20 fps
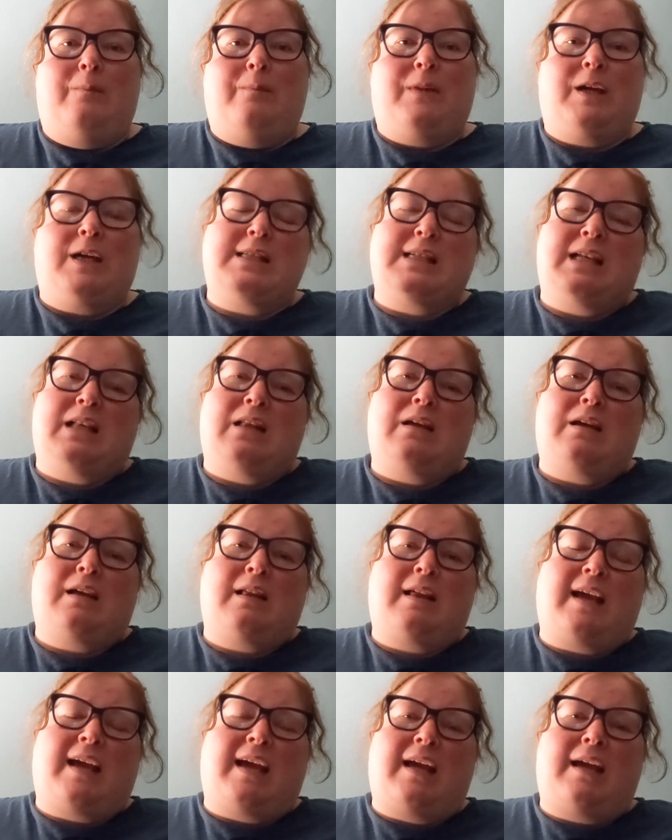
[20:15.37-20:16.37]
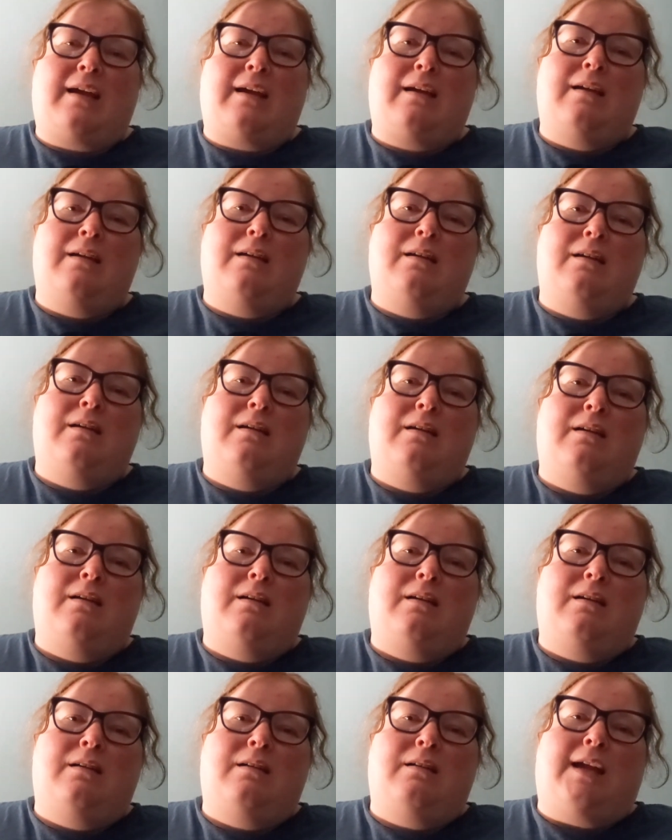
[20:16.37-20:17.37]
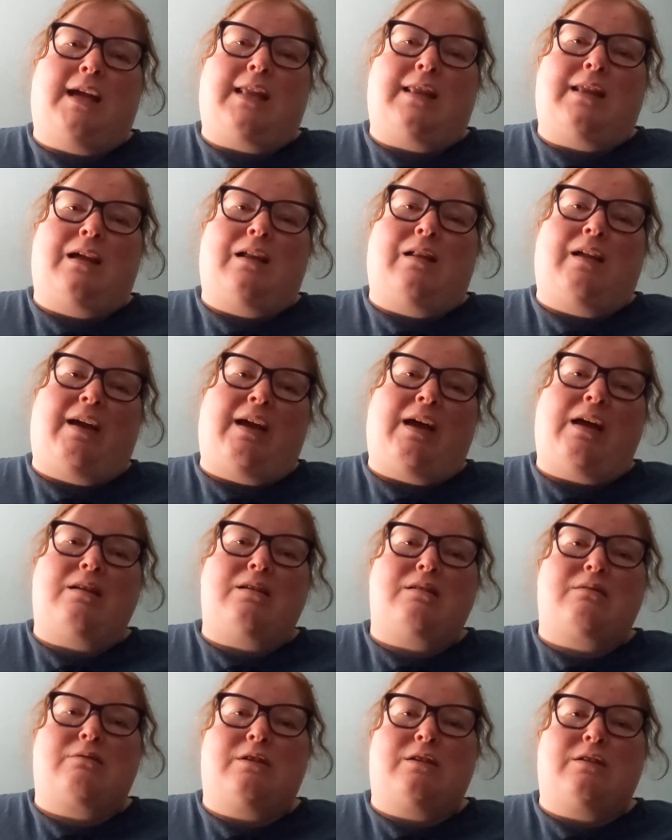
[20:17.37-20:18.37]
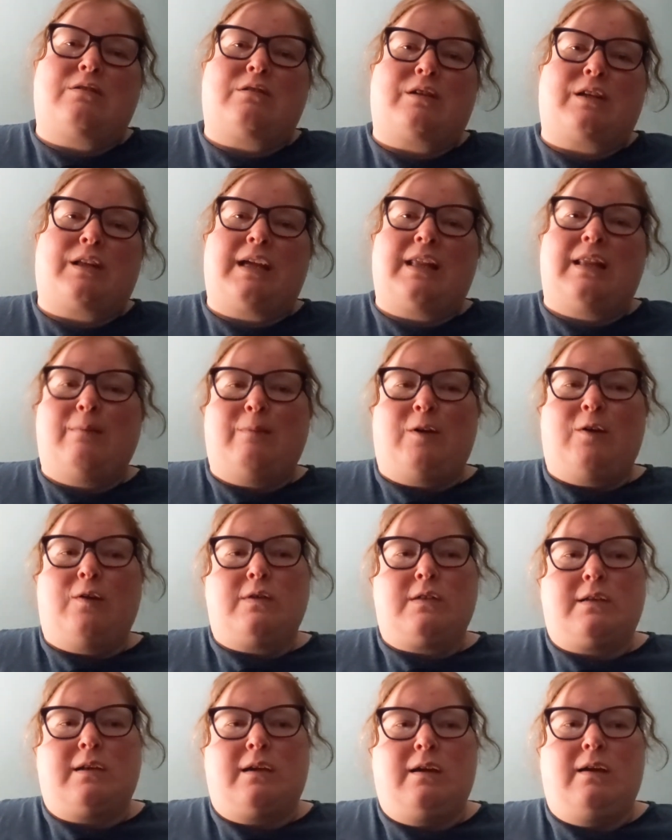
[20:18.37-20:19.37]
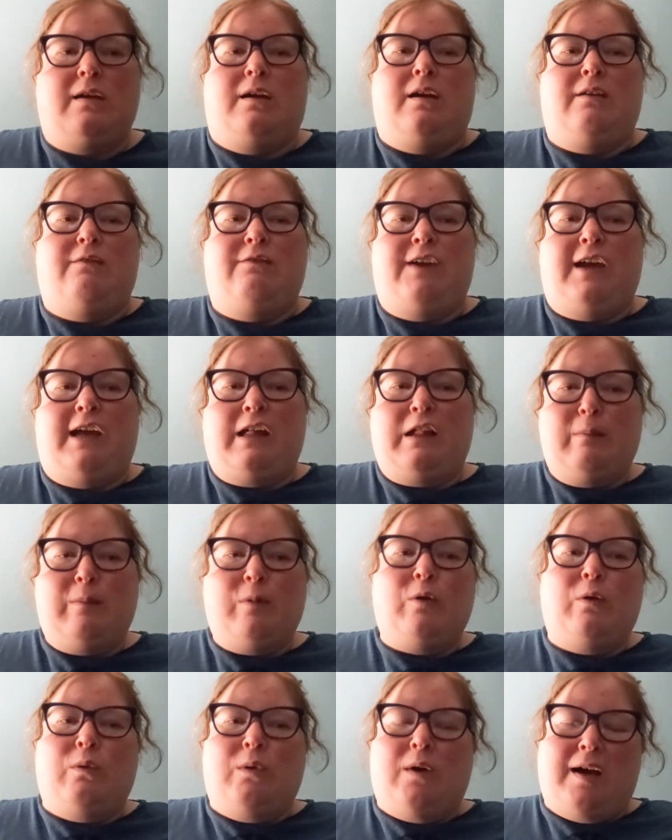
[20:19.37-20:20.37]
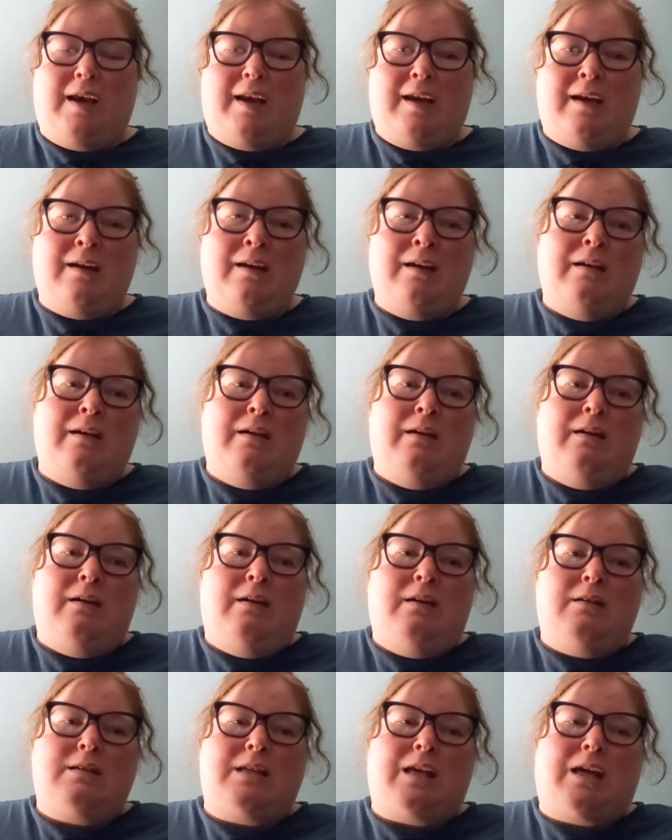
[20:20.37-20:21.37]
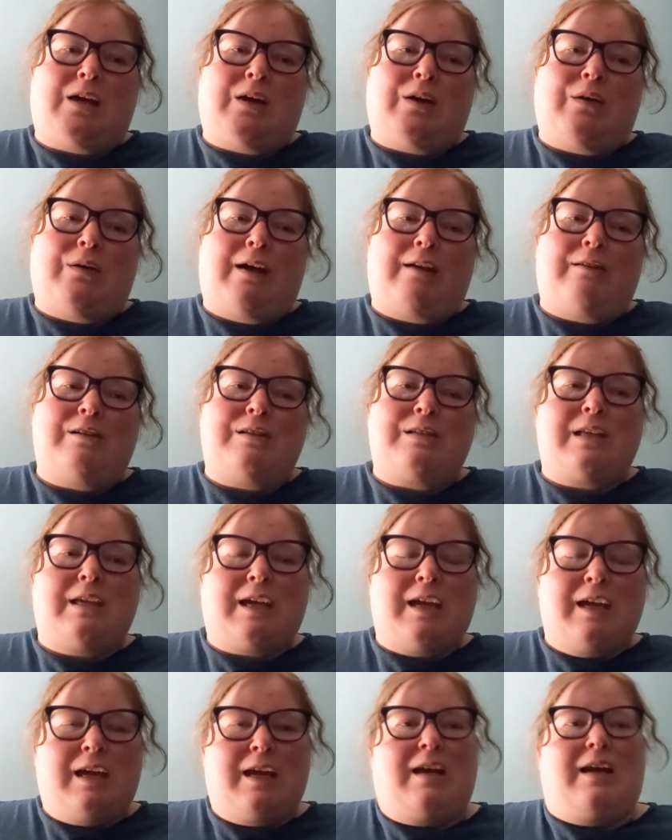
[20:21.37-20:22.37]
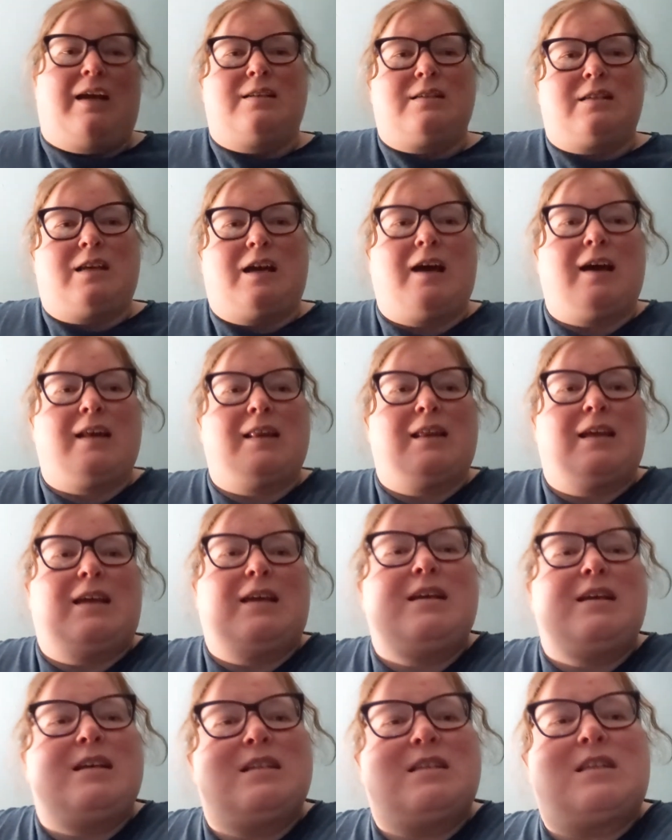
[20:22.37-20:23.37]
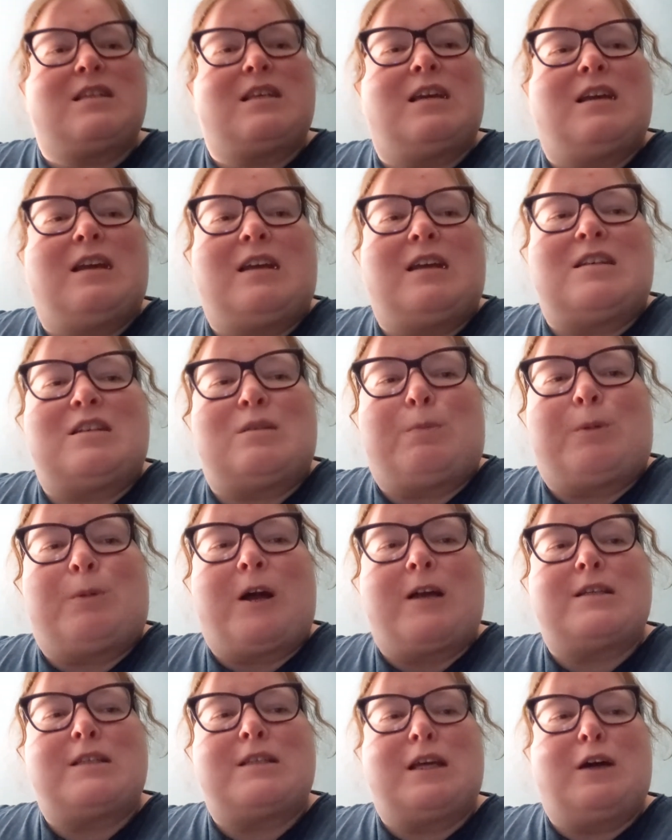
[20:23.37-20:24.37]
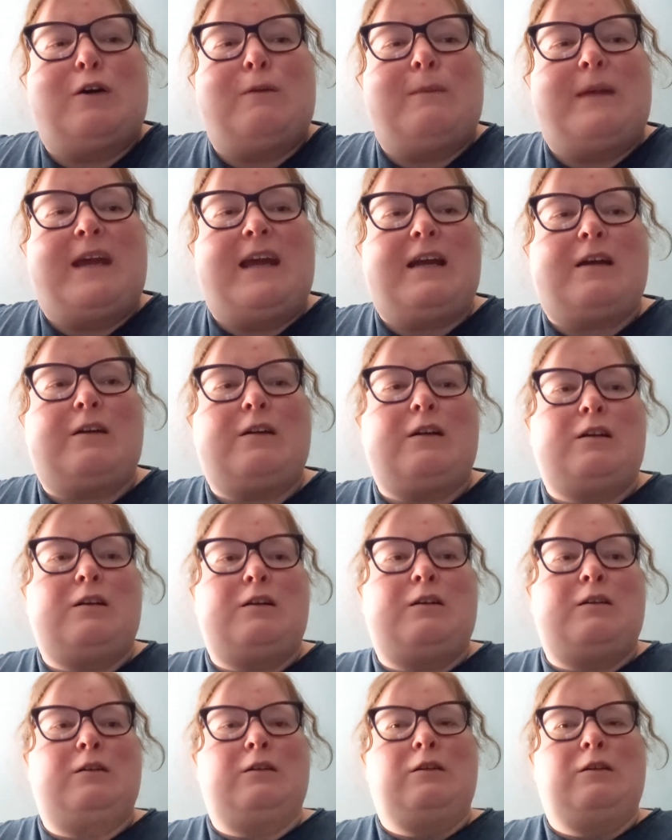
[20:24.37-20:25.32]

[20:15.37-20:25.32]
because it looked like the glass was really the most available one. So I was looking and I saw this espresso maker,